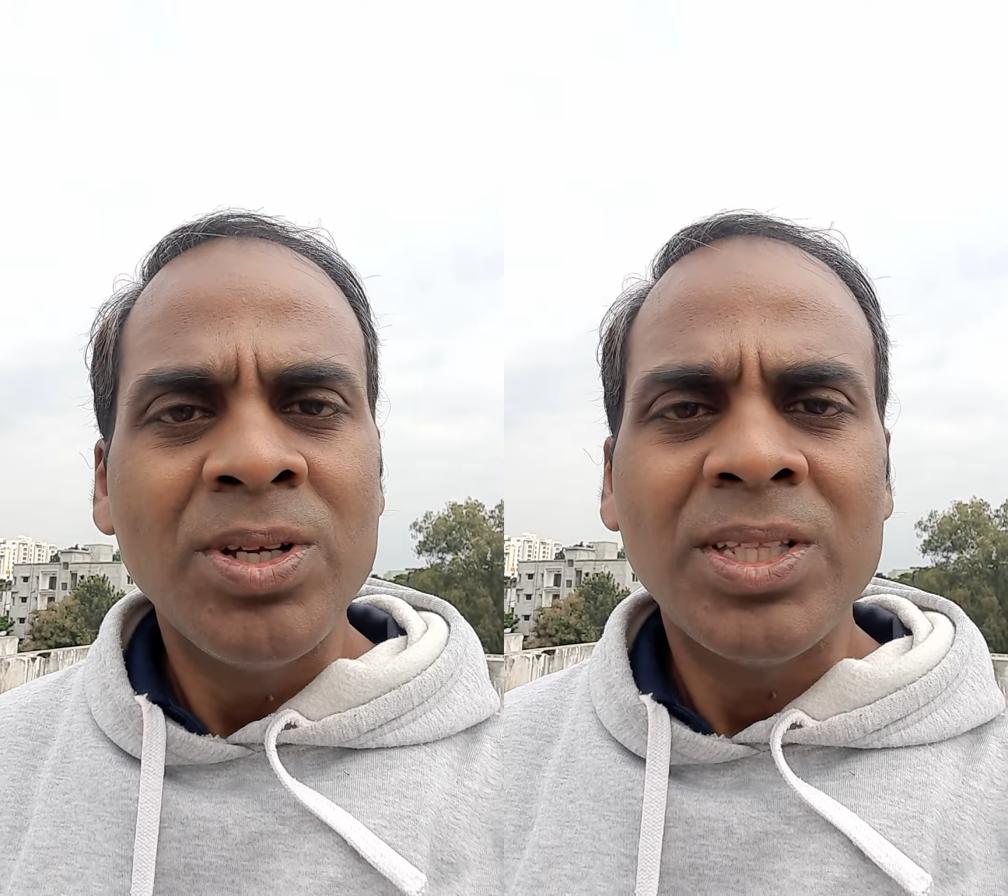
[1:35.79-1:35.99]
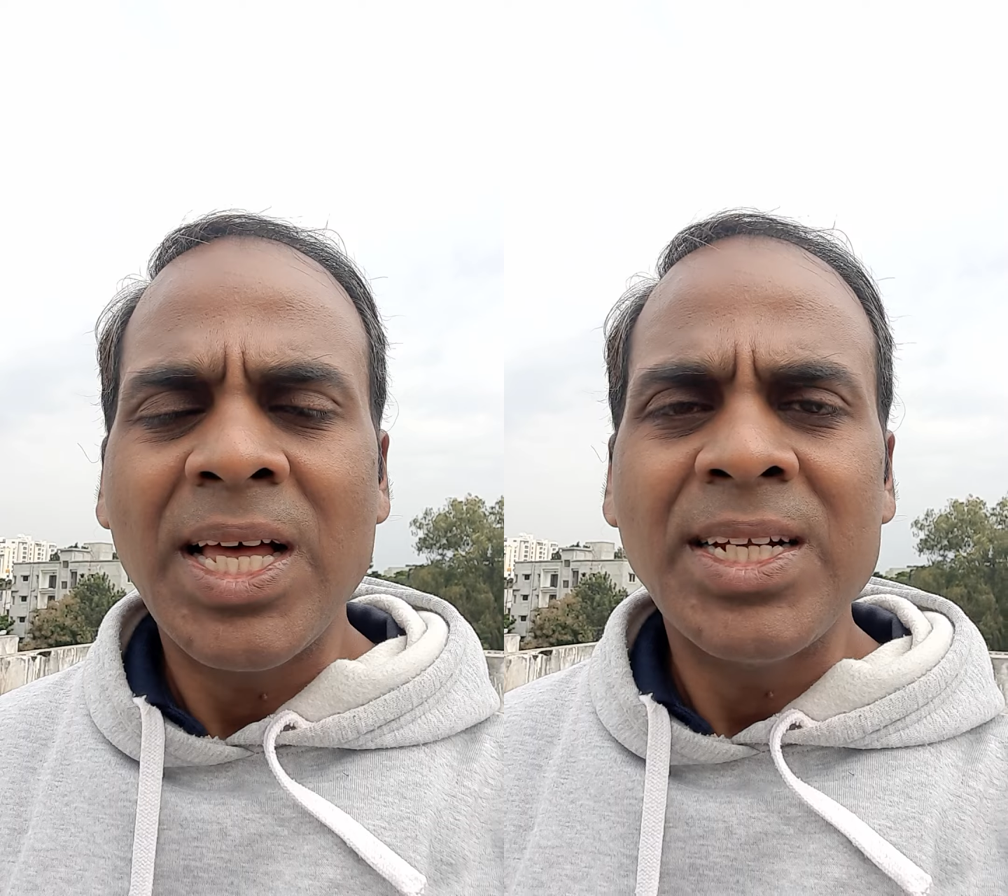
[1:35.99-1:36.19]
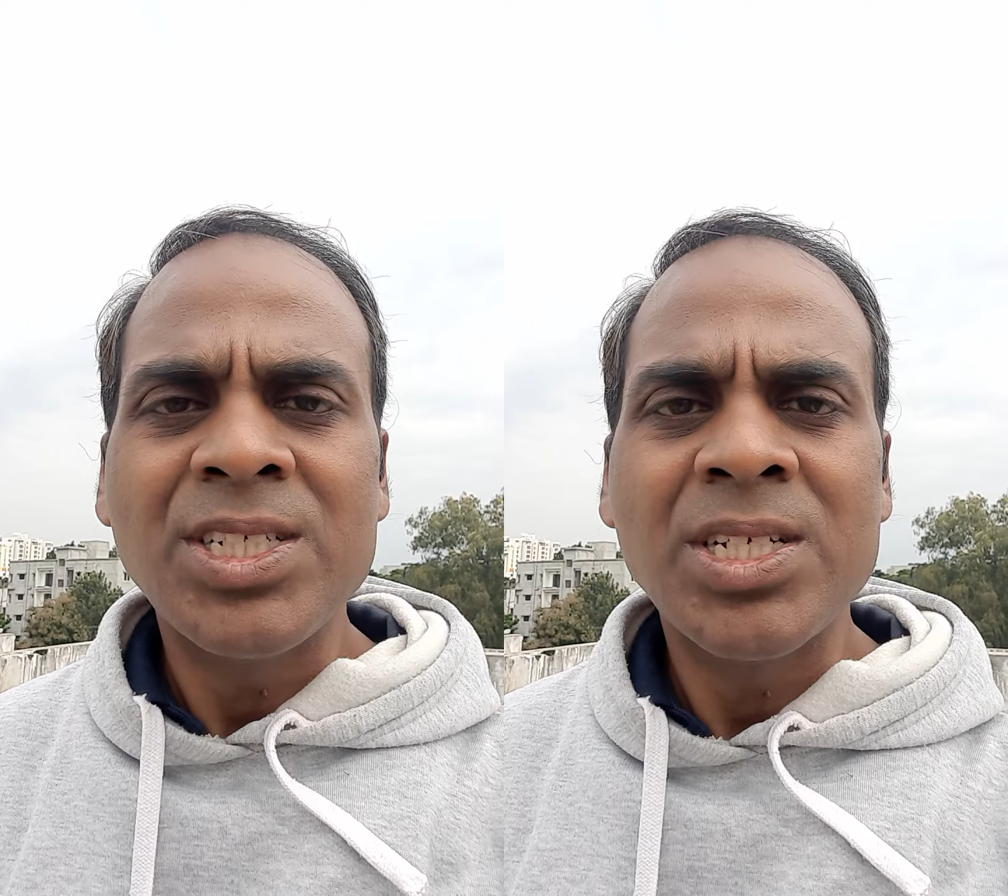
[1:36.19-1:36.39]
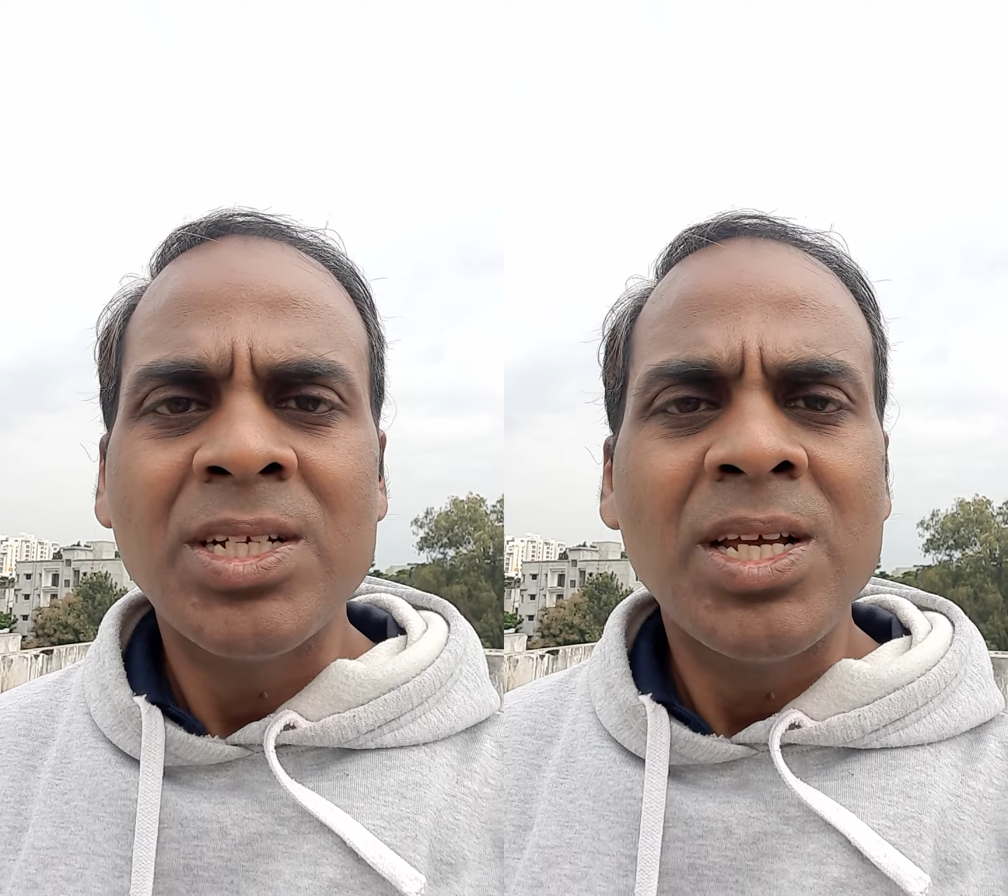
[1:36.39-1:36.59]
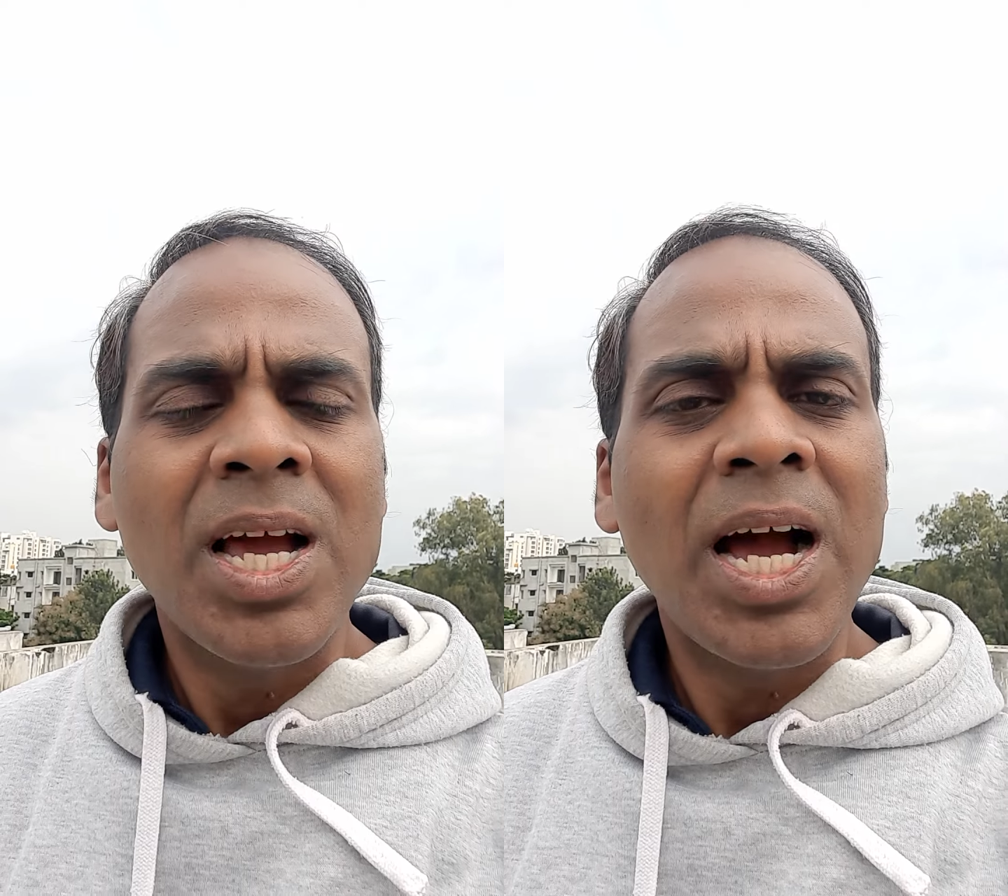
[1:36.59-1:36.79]
that
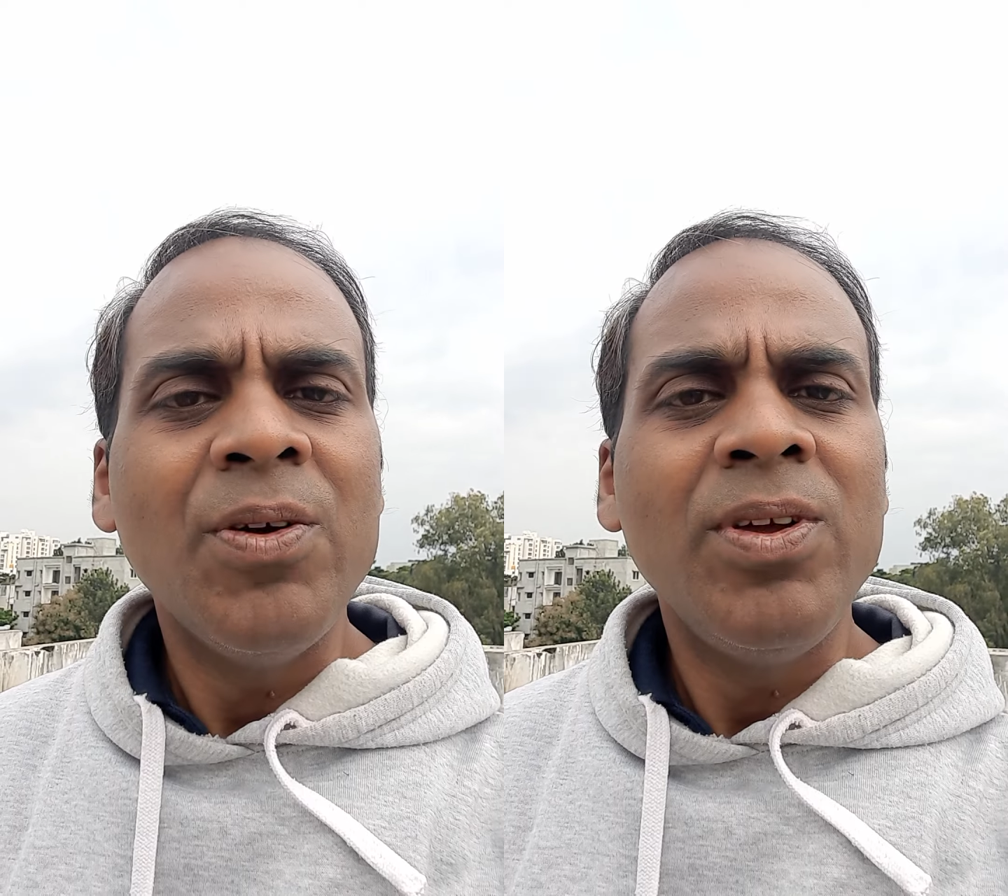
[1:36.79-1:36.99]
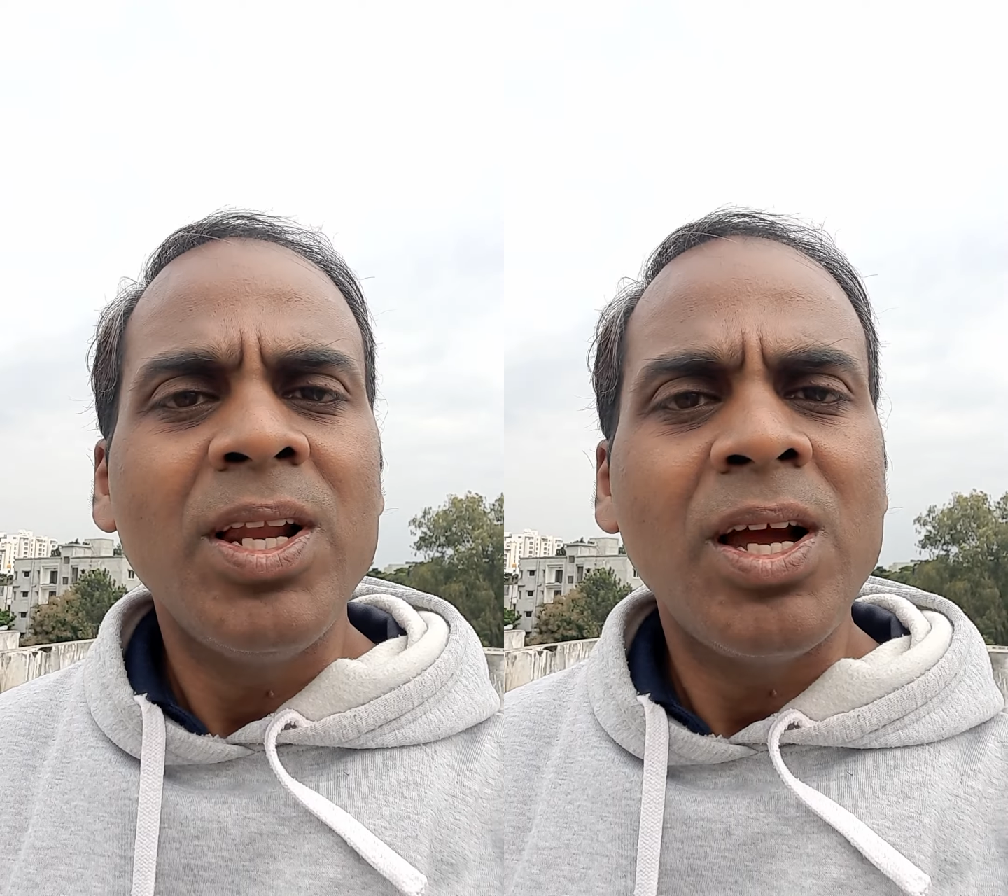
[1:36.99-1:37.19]
I will